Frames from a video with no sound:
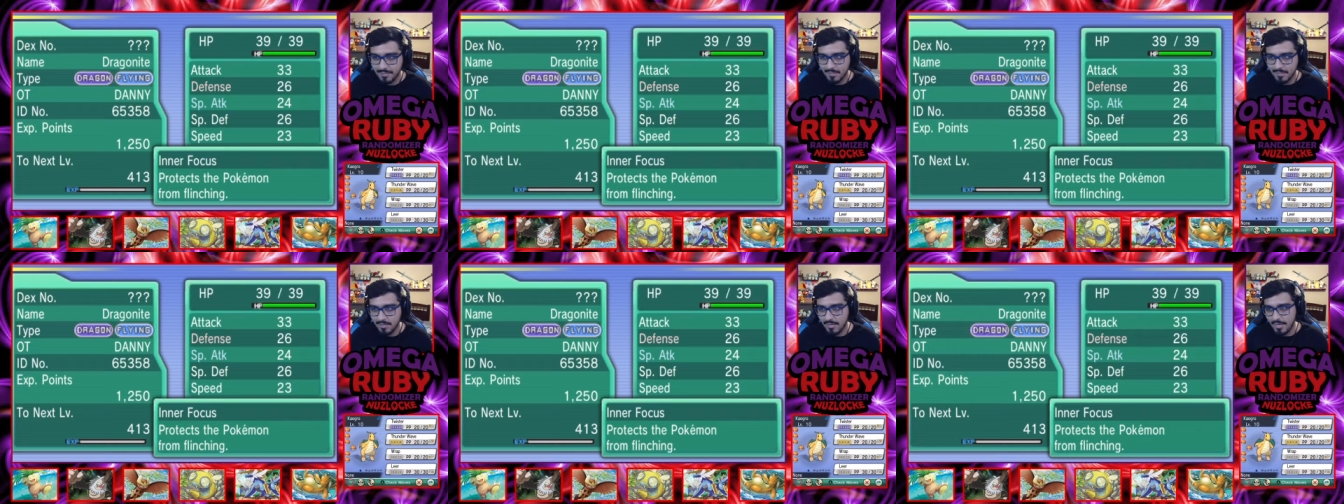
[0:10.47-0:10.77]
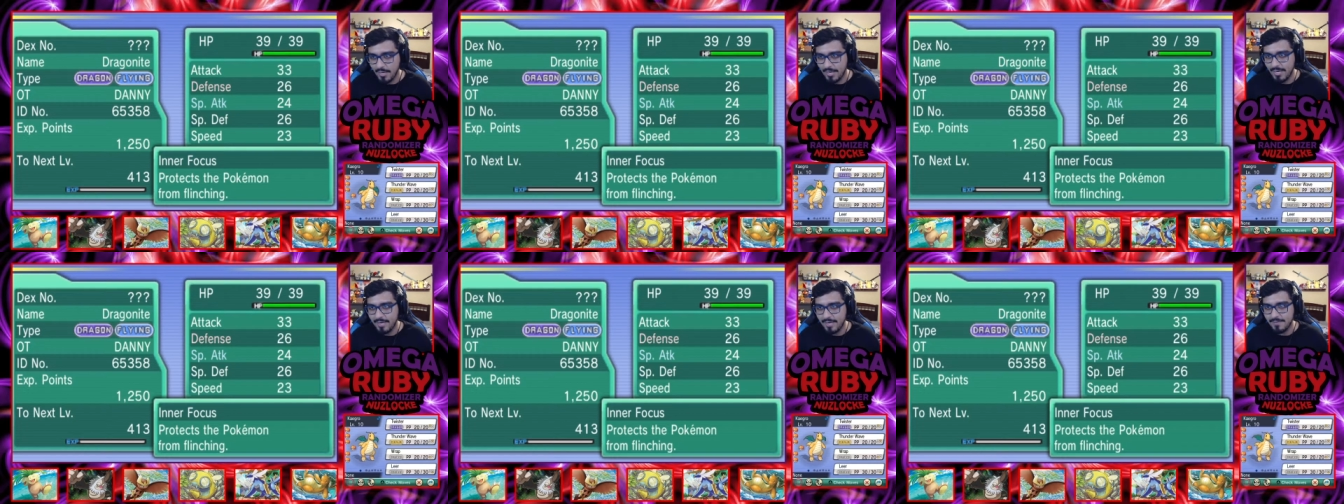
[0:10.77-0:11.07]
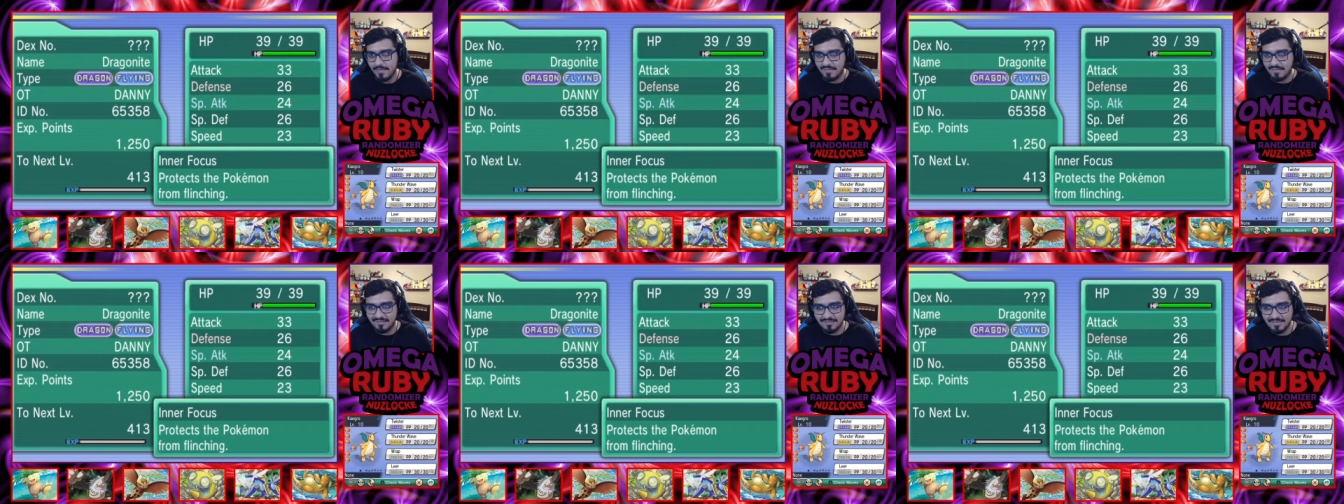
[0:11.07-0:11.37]
And
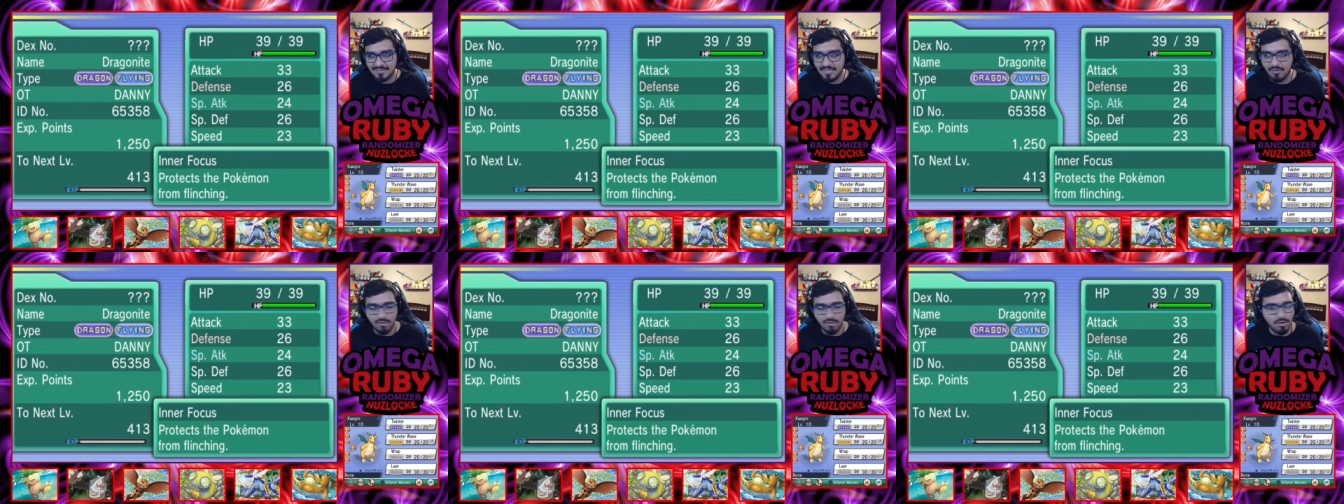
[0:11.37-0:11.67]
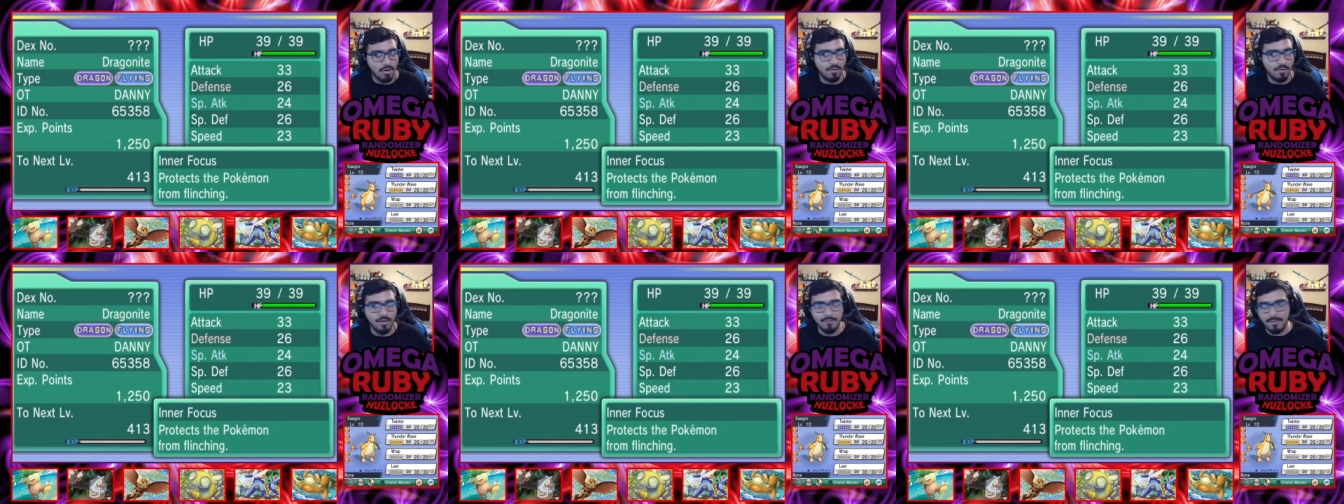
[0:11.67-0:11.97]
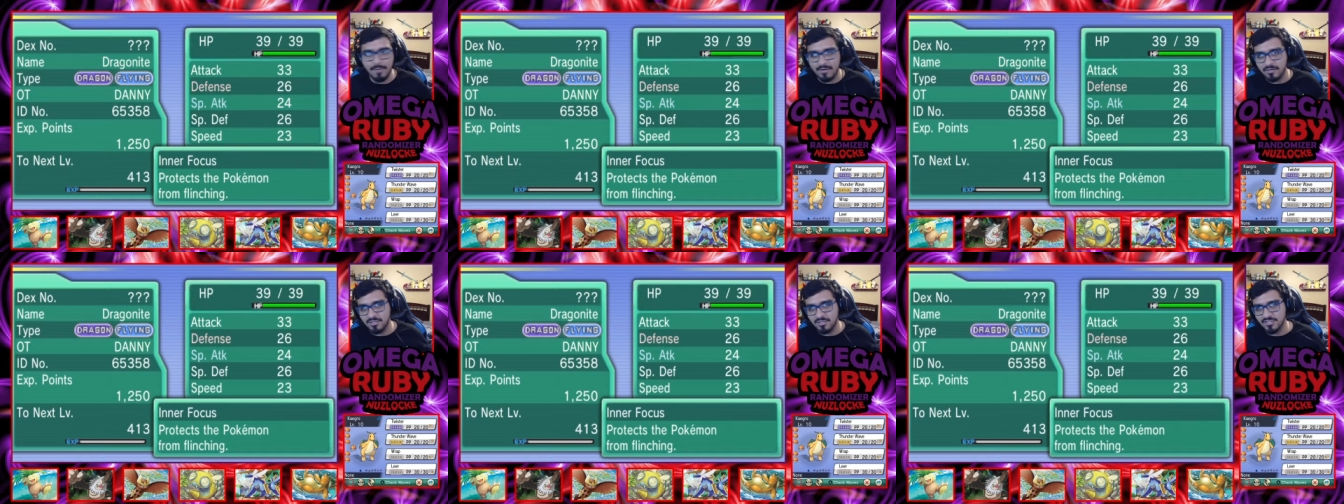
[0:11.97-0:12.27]
that's literally all that
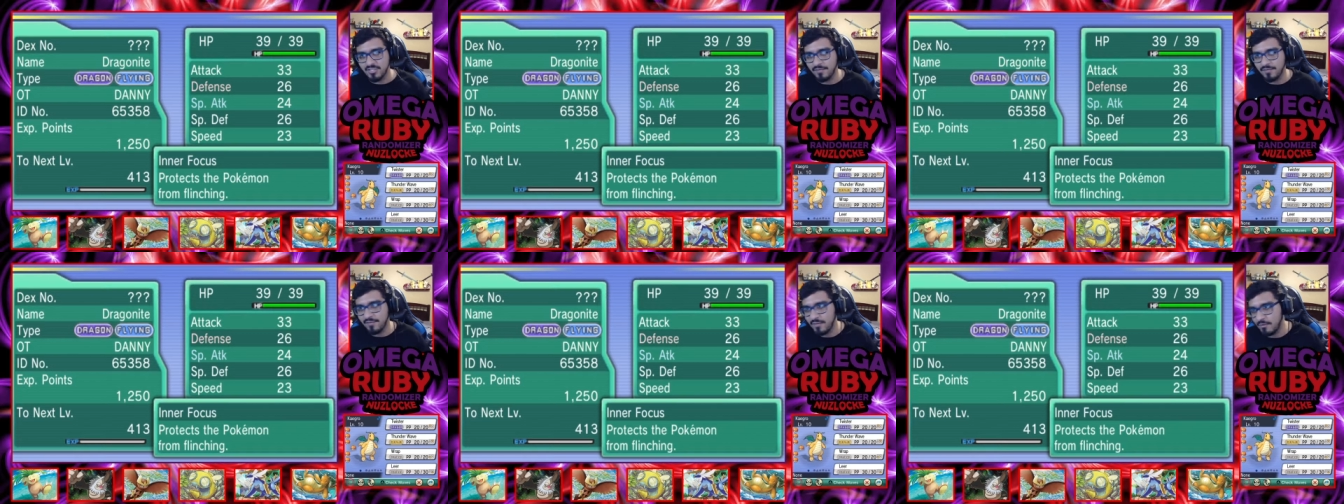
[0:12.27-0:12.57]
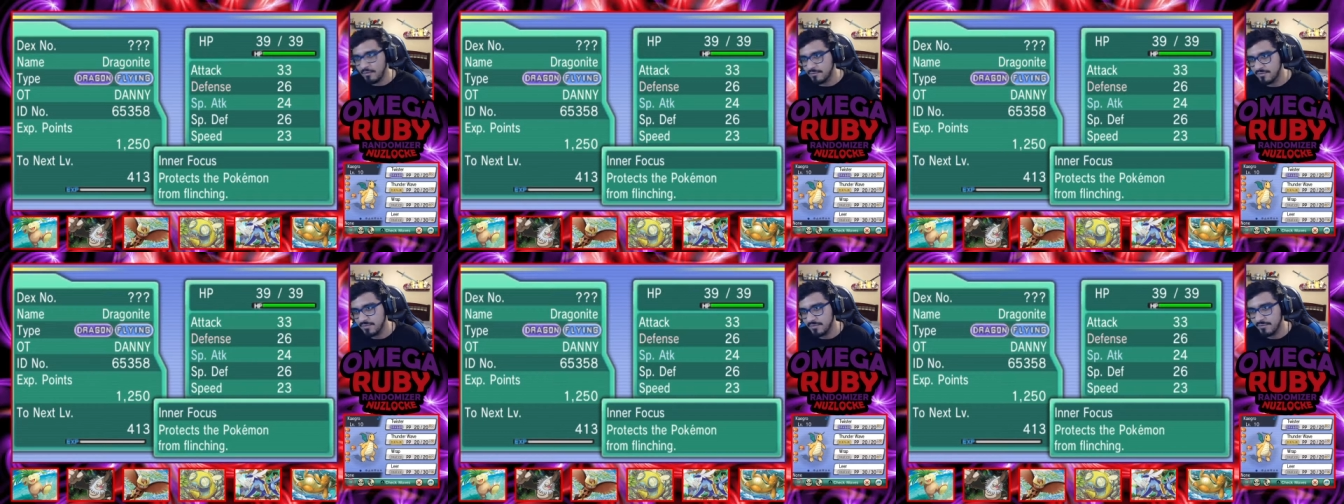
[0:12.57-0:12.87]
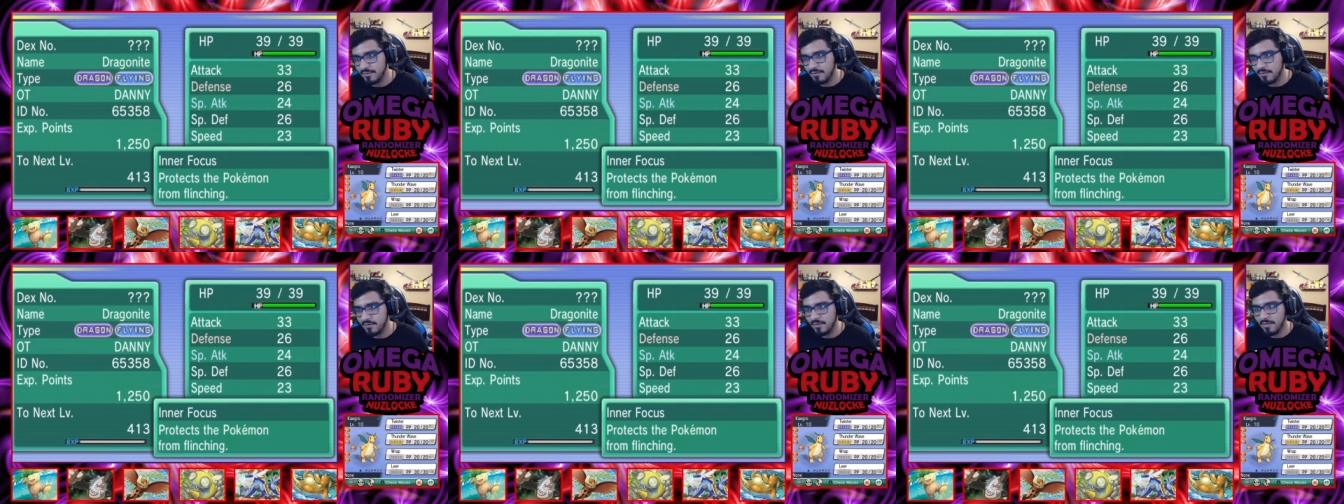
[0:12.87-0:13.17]
matters. Nothing else in
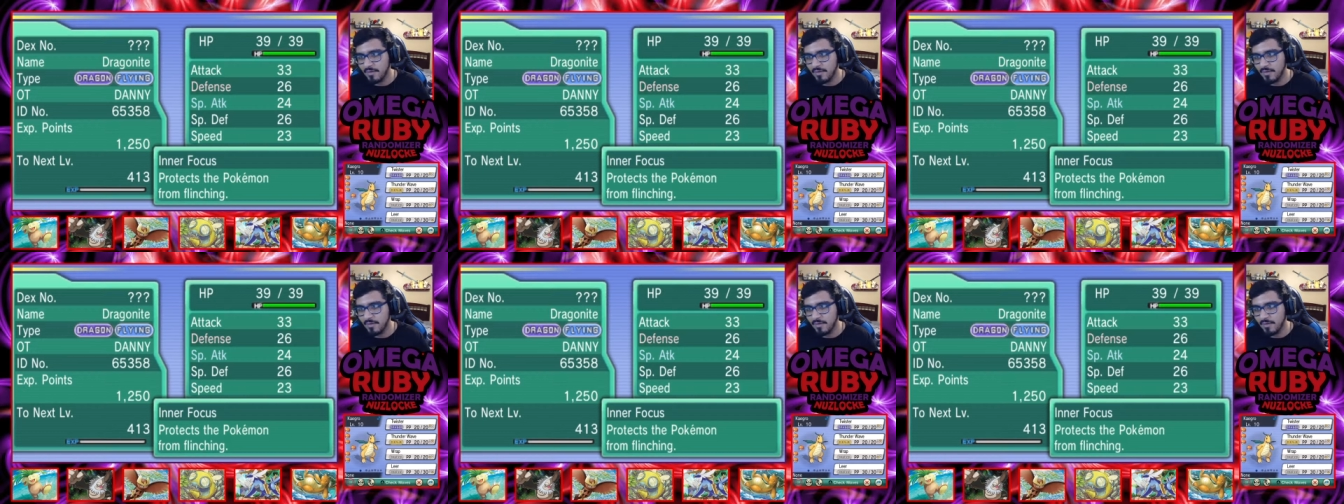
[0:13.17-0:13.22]
the